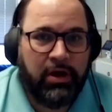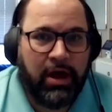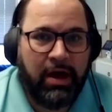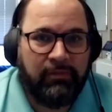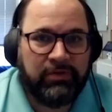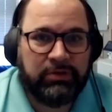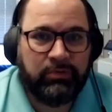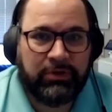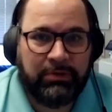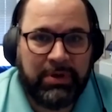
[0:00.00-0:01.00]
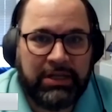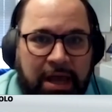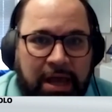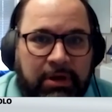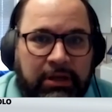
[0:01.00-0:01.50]
Obviously with the
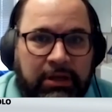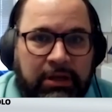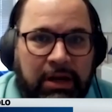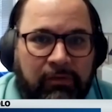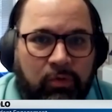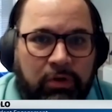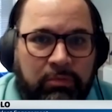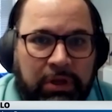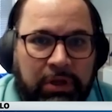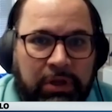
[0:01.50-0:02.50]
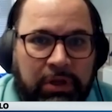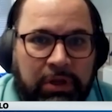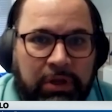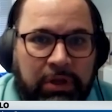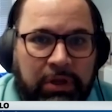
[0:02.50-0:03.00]
pandemic and everyone
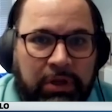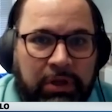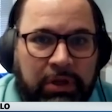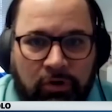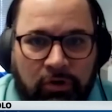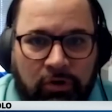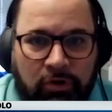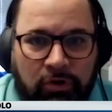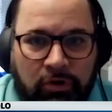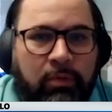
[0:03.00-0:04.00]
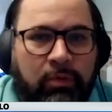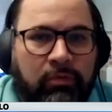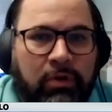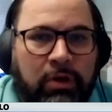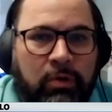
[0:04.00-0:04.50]
being remote and
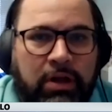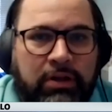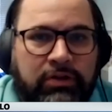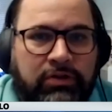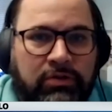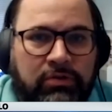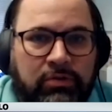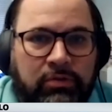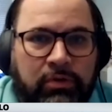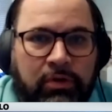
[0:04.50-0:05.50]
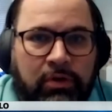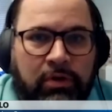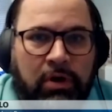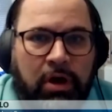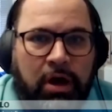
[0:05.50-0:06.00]
virtual, and we really want to
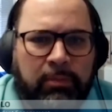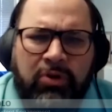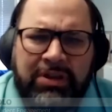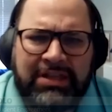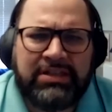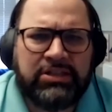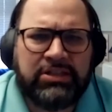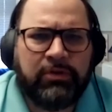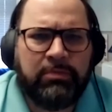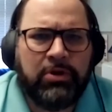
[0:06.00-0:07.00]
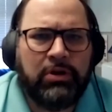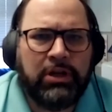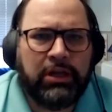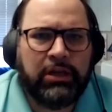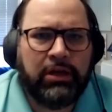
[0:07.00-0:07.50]
create that sense of
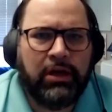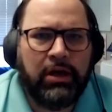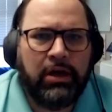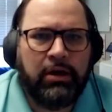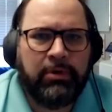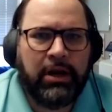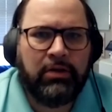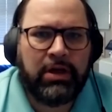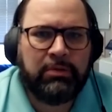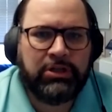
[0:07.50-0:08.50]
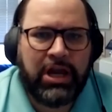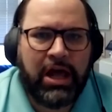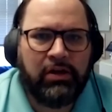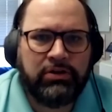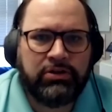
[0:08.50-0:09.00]
community. And I know that can be a
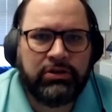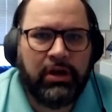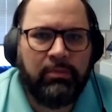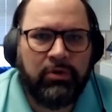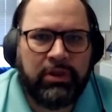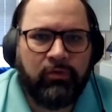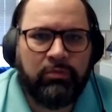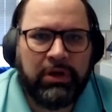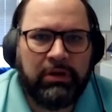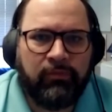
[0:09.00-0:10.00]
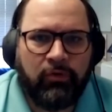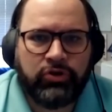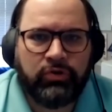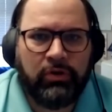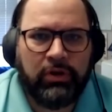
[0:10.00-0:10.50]
challenge with everyone being
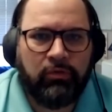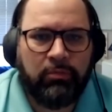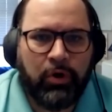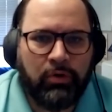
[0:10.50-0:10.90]
virtual and remote.